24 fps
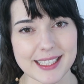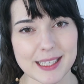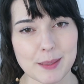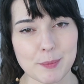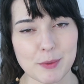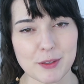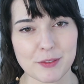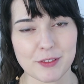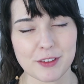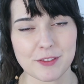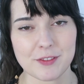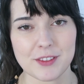
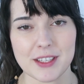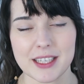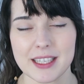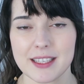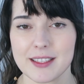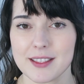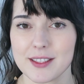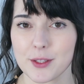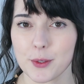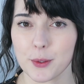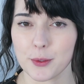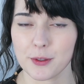Number 15
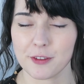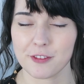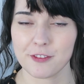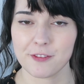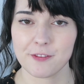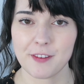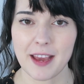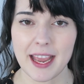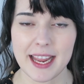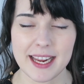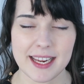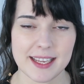is called
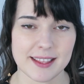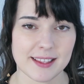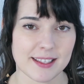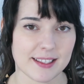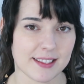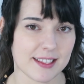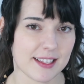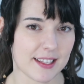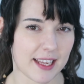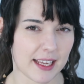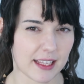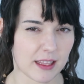Faye, and
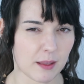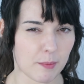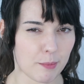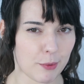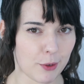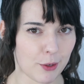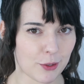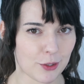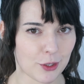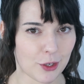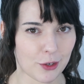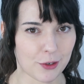this is like the
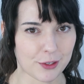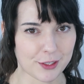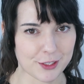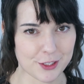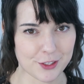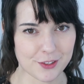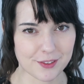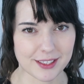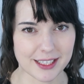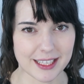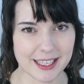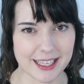burnt
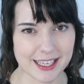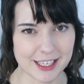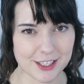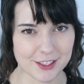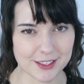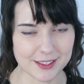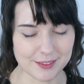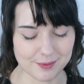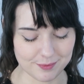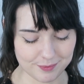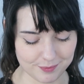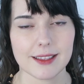orange of the
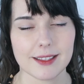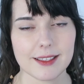collection.